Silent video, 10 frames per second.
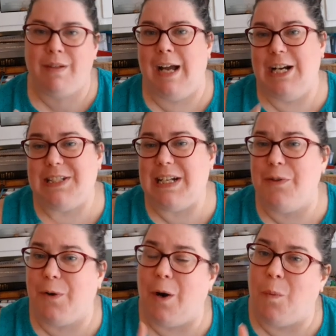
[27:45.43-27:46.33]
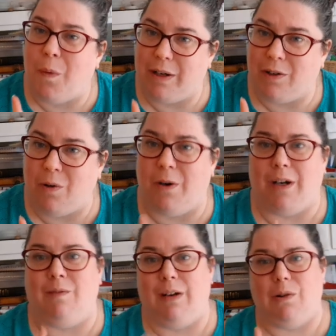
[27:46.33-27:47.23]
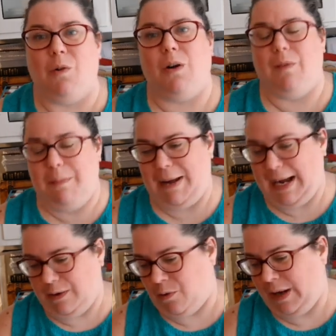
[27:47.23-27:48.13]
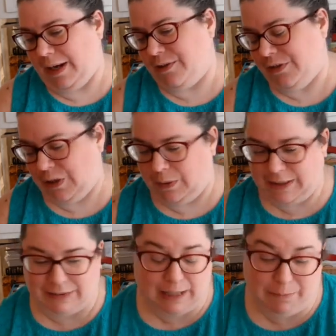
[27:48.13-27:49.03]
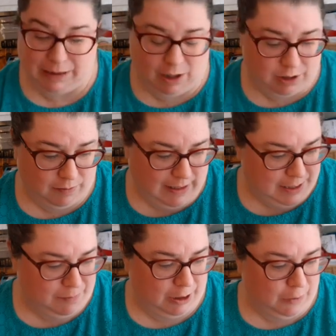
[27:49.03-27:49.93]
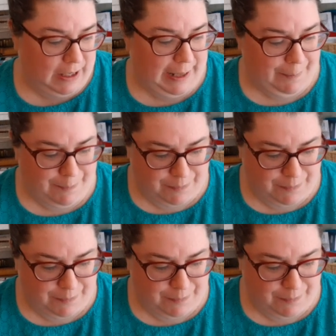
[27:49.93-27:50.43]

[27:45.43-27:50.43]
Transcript: I just had to throw out one corn. One corn went bad quick, so that, that but all the rest were okay.